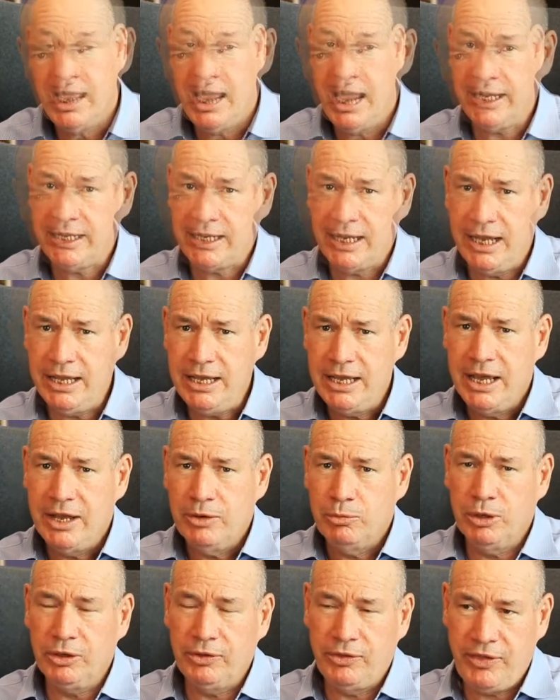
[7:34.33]
Okay,
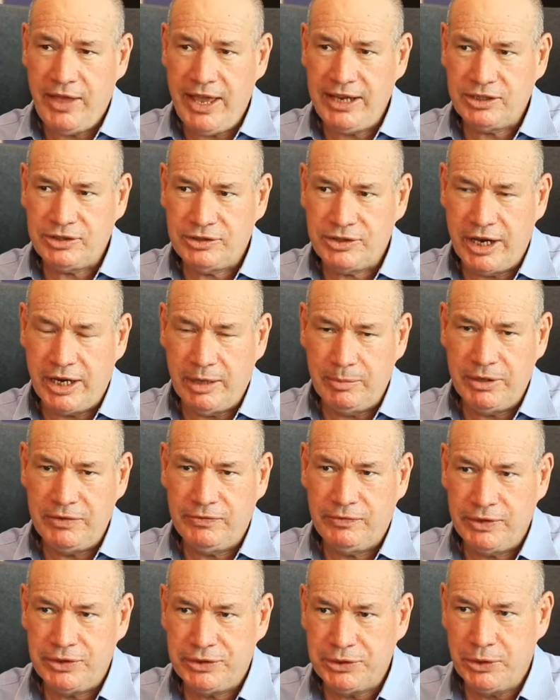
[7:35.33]
well, thanks, gentlemen,
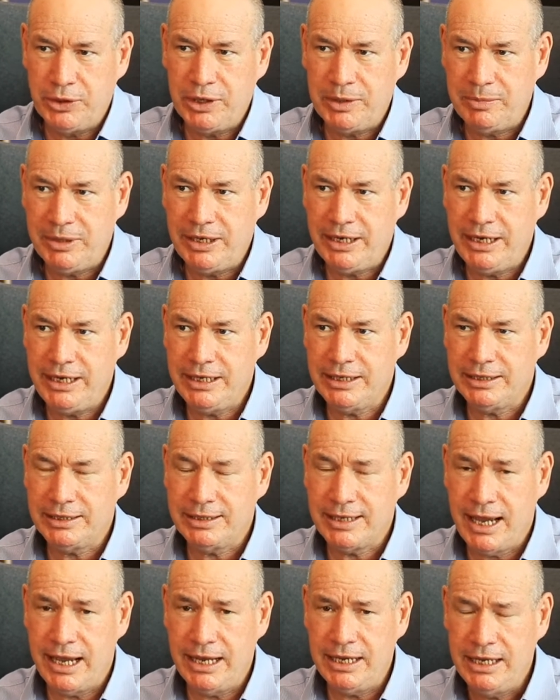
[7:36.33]
for joining me here
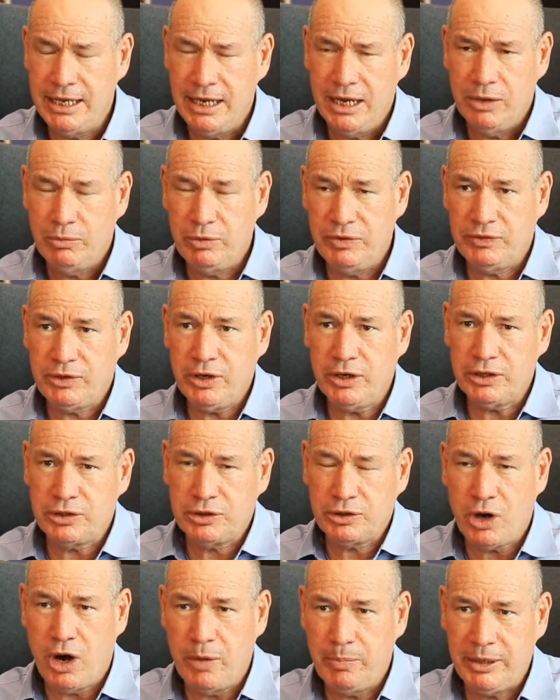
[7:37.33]
today. We've got a
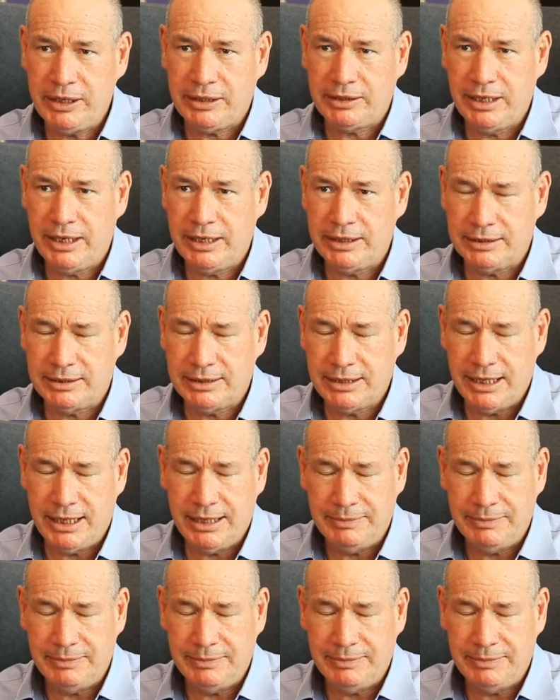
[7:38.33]
topic that